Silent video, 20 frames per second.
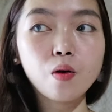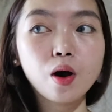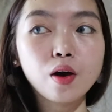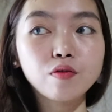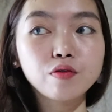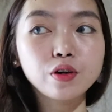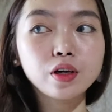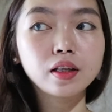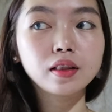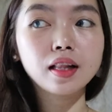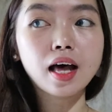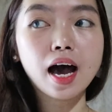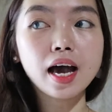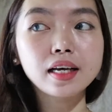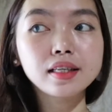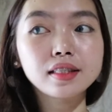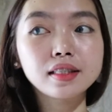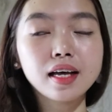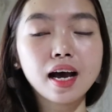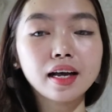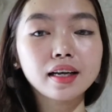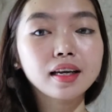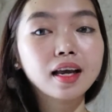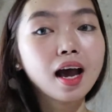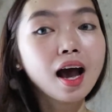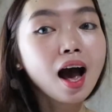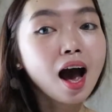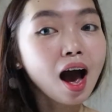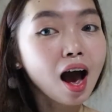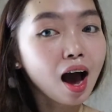I realize that
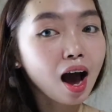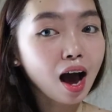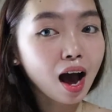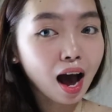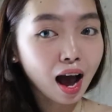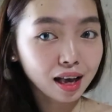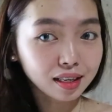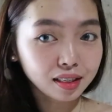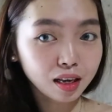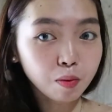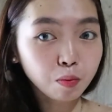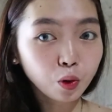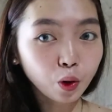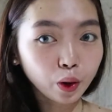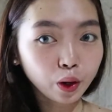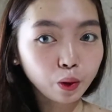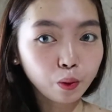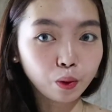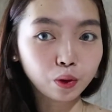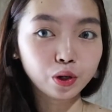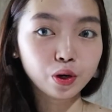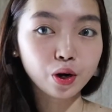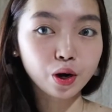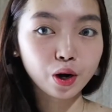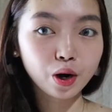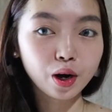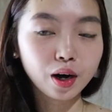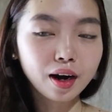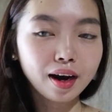as I'm growing older,